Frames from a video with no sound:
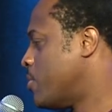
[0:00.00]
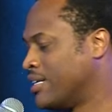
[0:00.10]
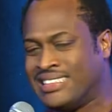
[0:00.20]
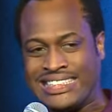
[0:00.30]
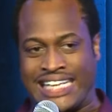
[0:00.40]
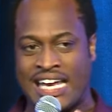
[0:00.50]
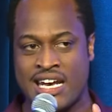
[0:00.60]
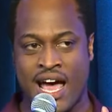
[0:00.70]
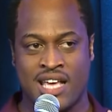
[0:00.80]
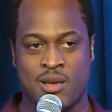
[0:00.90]
but I did
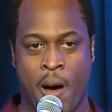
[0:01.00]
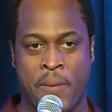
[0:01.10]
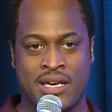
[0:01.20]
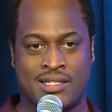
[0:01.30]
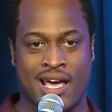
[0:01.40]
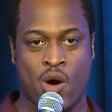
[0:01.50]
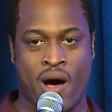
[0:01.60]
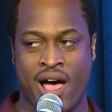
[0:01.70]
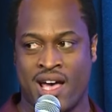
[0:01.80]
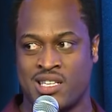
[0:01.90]
not ask about pay cycle,
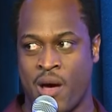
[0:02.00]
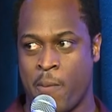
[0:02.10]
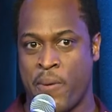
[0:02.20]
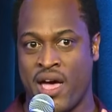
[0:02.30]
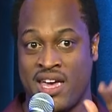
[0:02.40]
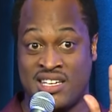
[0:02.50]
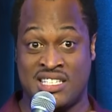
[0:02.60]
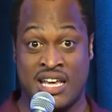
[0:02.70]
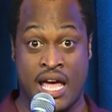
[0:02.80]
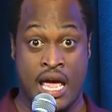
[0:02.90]
I asked about
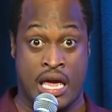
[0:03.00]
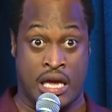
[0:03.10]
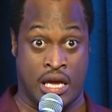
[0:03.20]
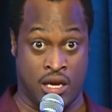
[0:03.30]
payday.